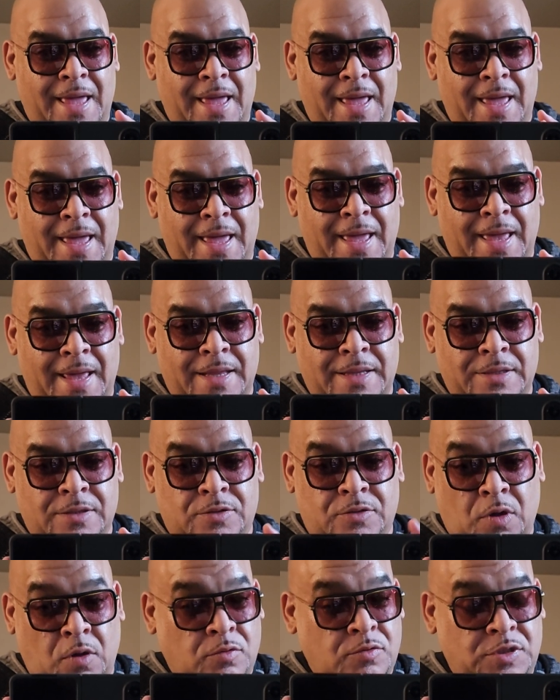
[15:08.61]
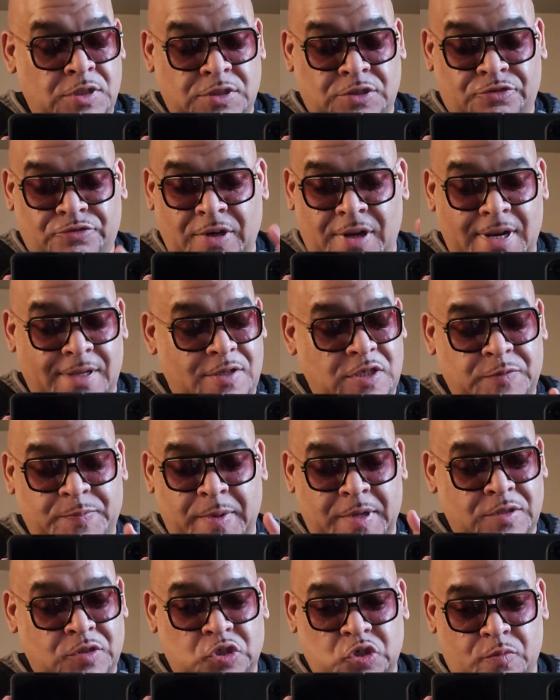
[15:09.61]
And try not to
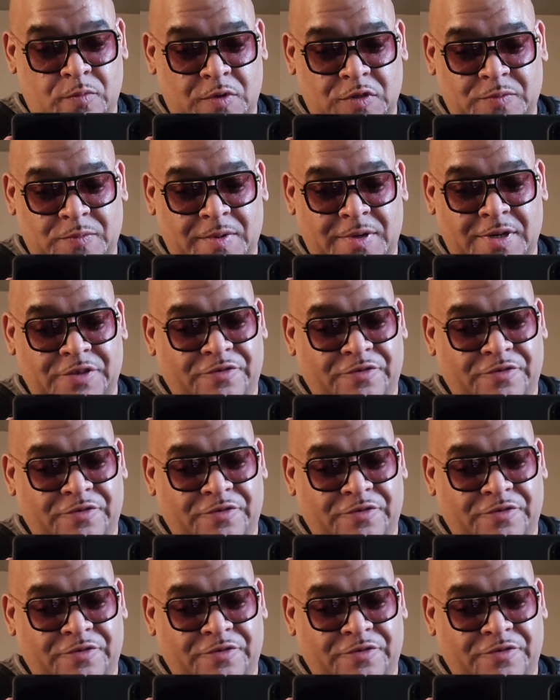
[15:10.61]
spend too much money.